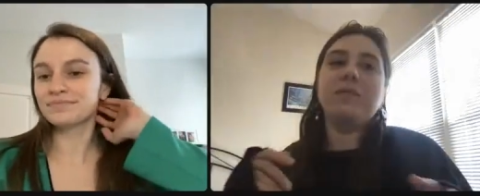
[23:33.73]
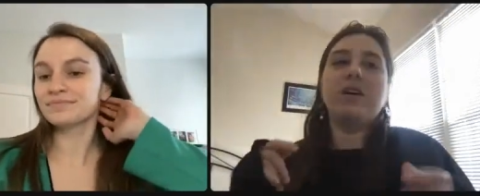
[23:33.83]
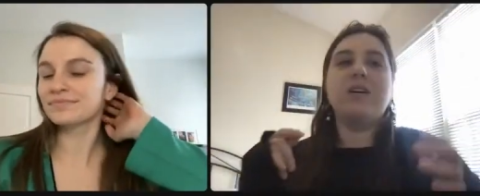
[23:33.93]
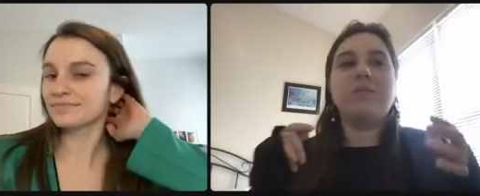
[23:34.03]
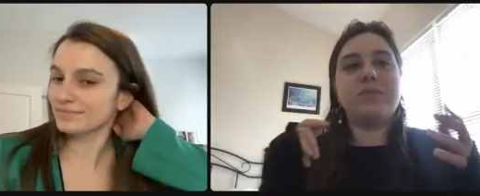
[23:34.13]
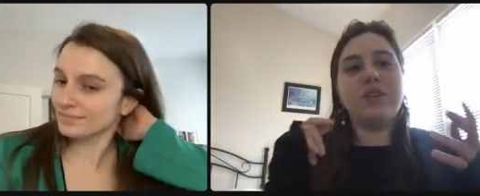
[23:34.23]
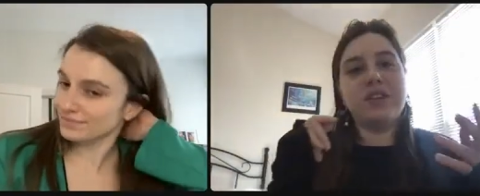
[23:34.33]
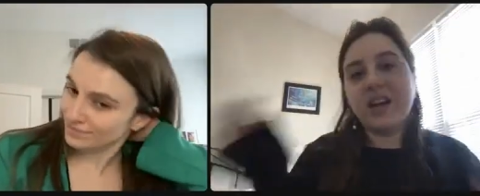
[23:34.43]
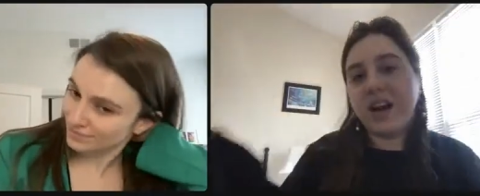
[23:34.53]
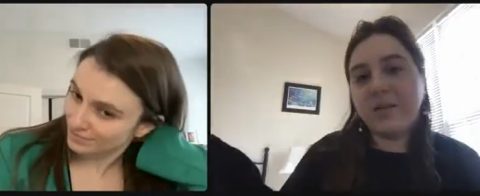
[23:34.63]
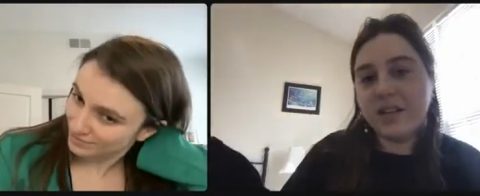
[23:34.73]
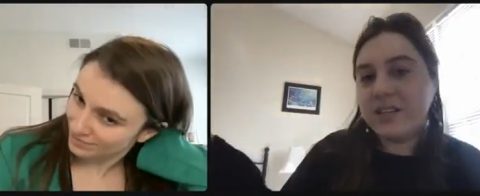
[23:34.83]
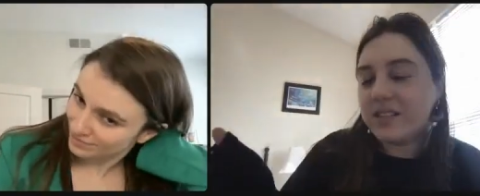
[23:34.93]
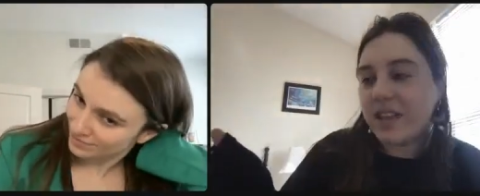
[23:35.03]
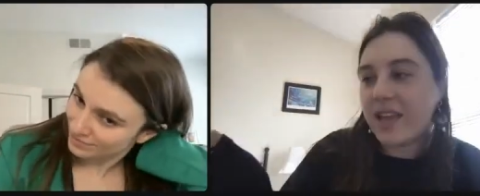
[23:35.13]
Speaker 1: um, put it in the
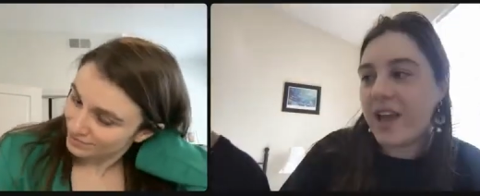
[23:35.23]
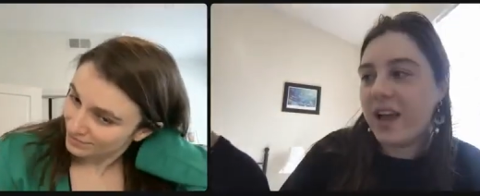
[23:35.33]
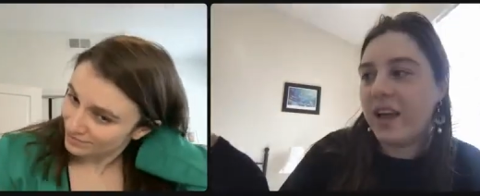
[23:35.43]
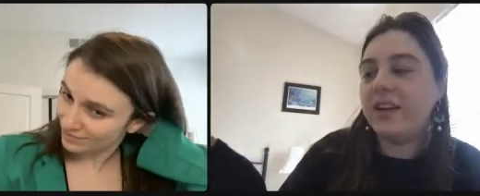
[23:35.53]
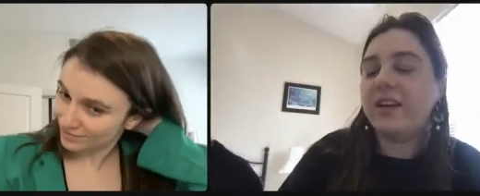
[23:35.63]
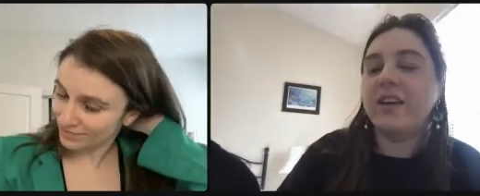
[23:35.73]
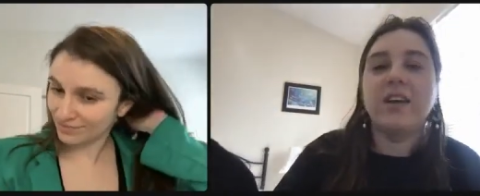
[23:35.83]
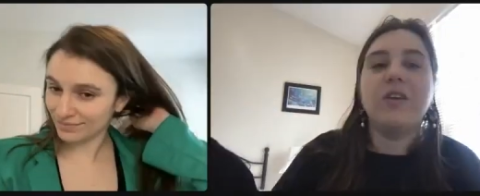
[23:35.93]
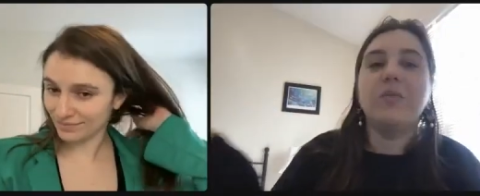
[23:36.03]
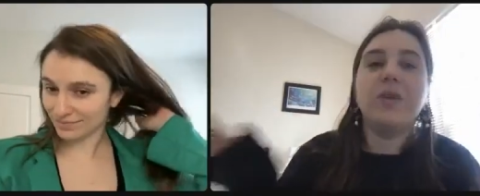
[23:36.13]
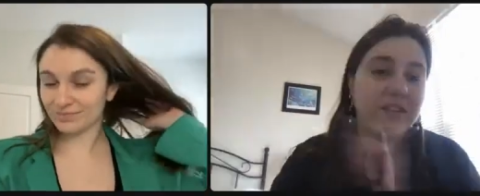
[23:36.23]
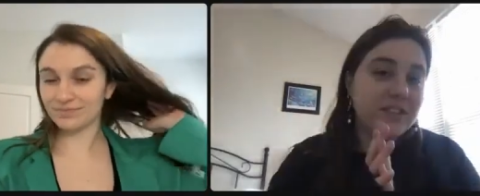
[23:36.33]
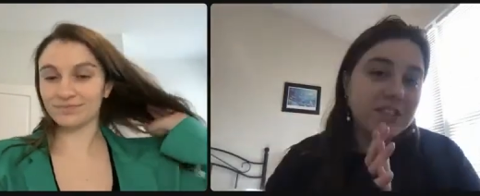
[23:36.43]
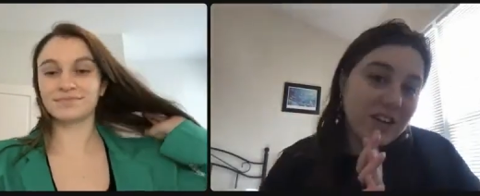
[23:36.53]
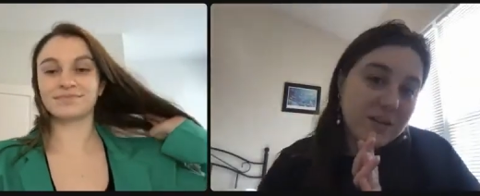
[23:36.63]
comments, and we'd love to
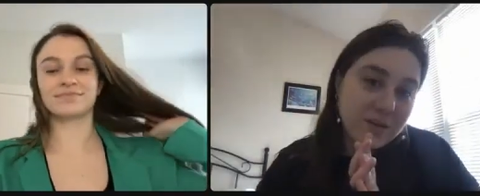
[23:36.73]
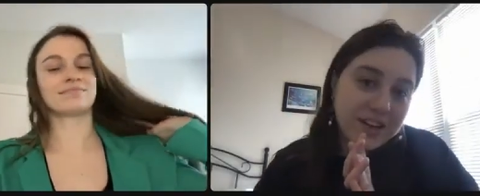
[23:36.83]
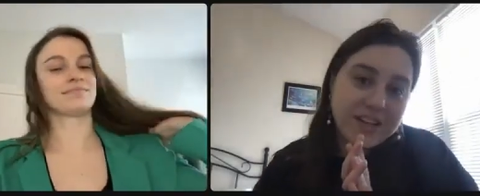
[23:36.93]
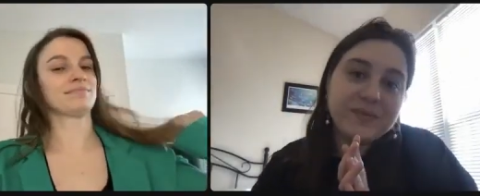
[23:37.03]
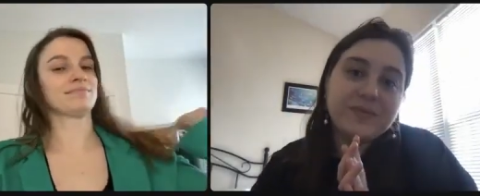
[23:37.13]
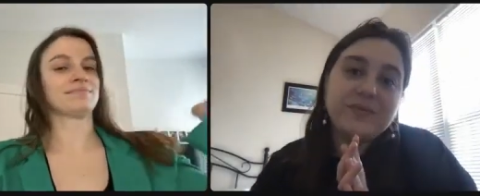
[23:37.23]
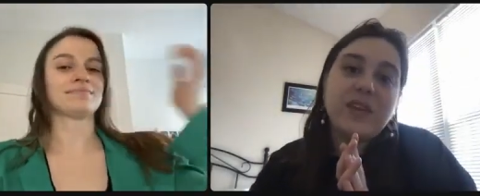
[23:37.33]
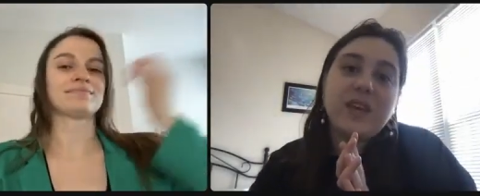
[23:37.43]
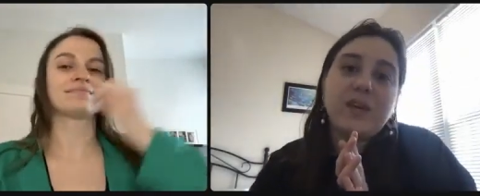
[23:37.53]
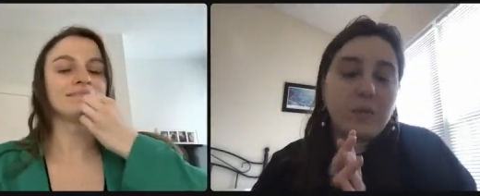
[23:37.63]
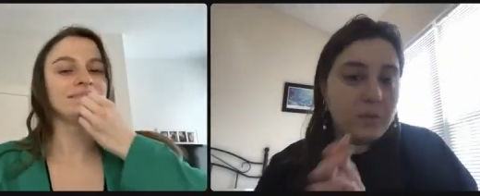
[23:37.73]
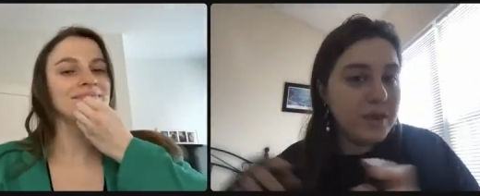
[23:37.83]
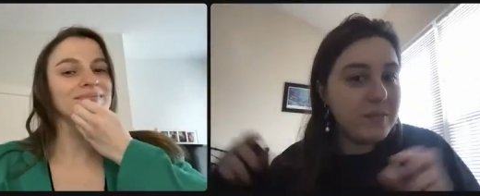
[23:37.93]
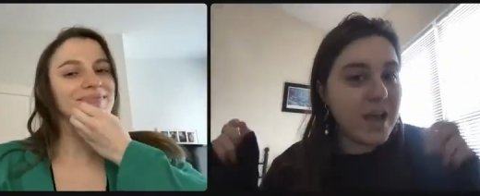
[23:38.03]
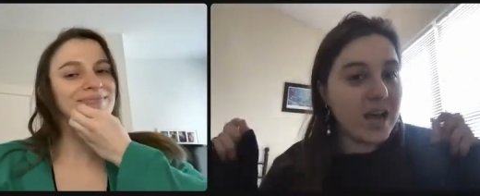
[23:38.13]
talk about it. But we'll
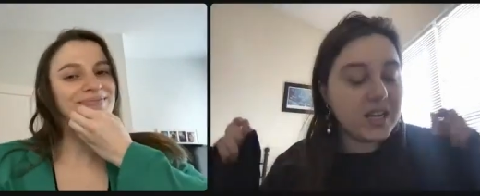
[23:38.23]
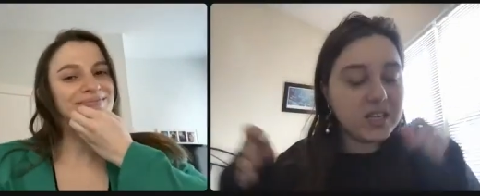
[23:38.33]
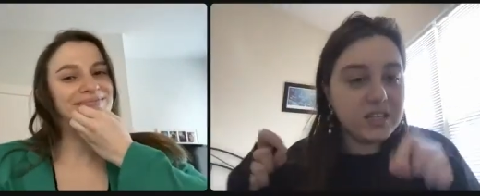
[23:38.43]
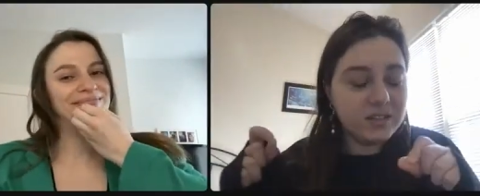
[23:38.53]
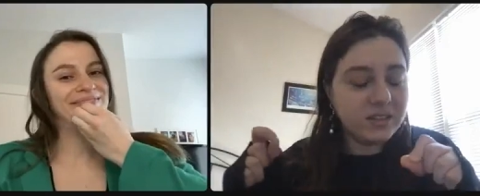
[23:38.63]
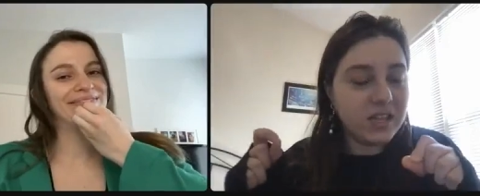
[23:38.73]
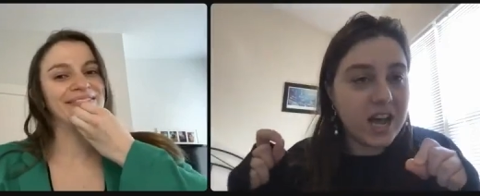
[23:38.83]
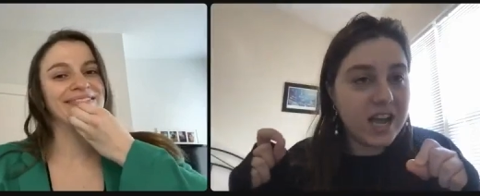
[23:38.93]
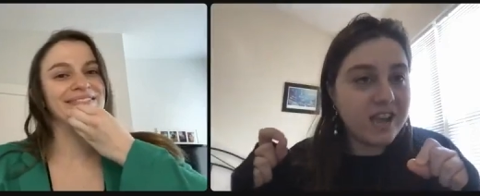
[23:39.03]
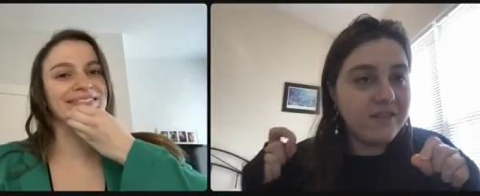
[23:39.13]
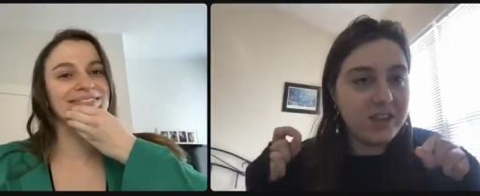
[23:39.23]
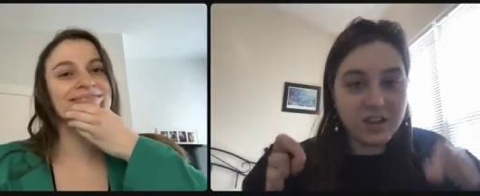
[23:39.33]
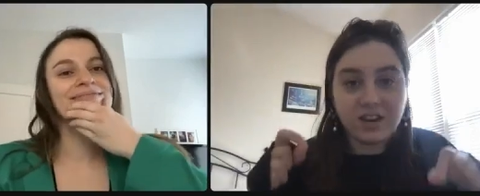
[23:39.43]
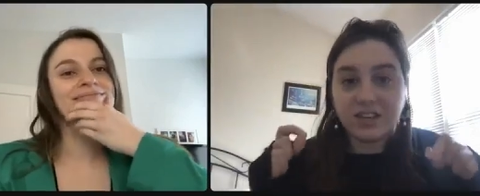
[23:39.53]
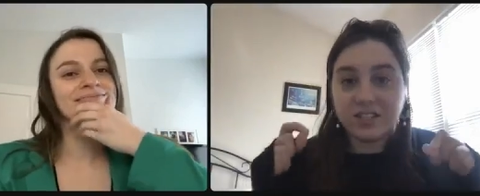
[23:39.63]
be back live
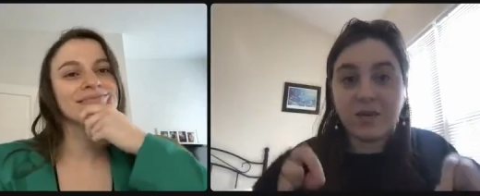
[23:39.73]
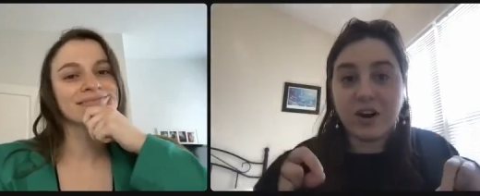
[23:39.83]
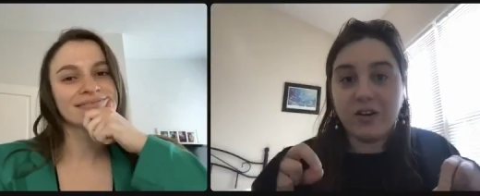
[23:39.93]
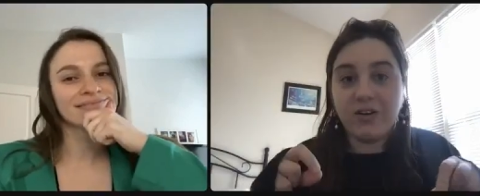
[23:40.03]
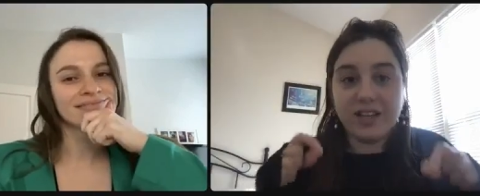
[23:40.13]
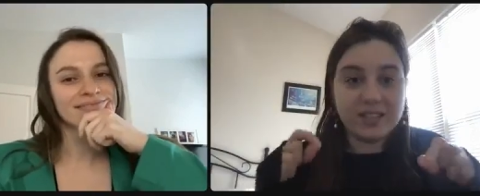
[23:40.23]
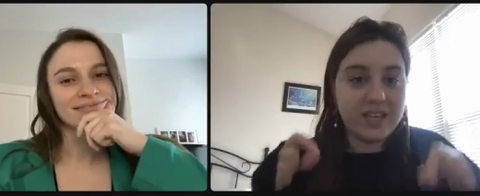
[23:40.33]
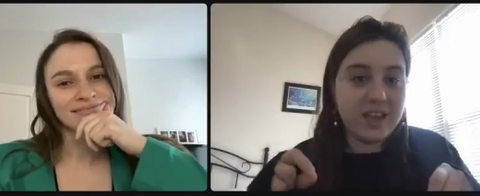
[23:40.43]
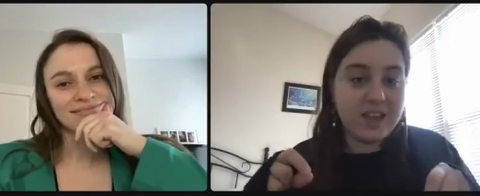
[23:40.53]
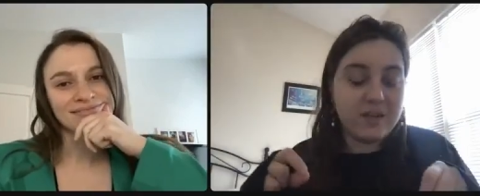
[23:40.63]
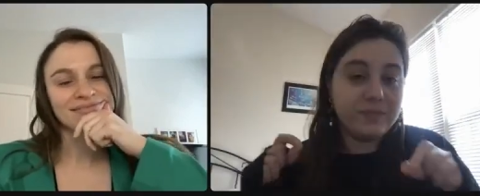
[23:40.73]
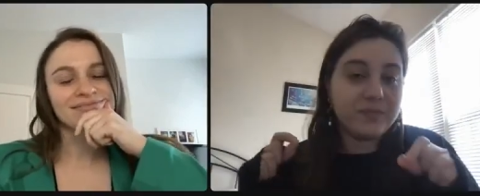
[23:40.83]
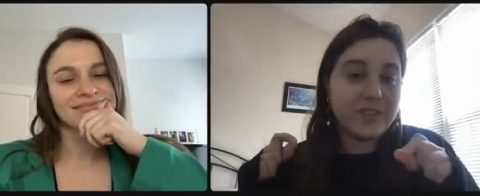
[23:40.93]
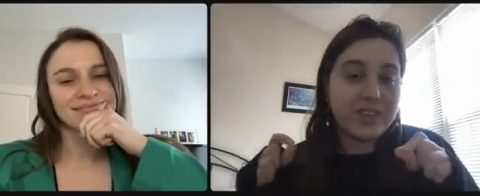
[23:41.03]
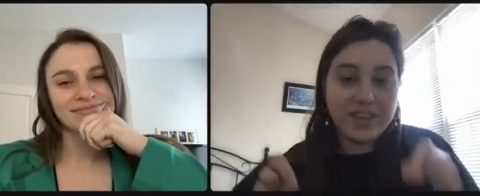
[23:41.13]
here tomorrow at 10 a.m.
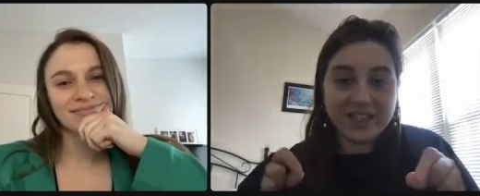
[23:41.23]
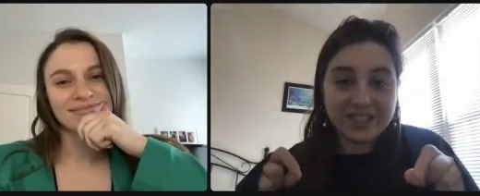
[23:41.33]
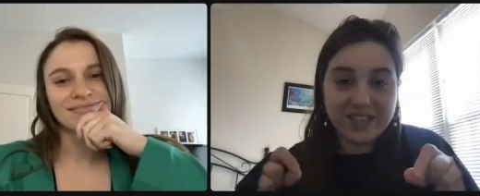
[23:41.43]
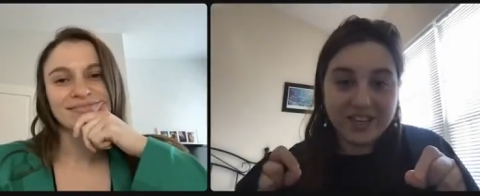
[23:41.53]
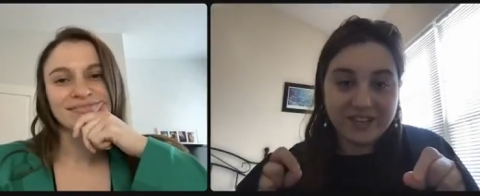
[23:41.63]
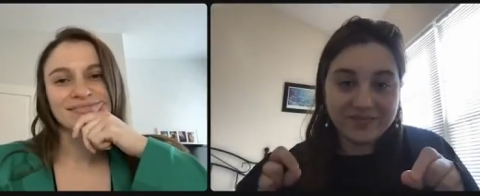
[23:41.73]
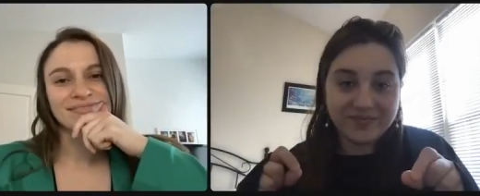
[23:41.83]
EST.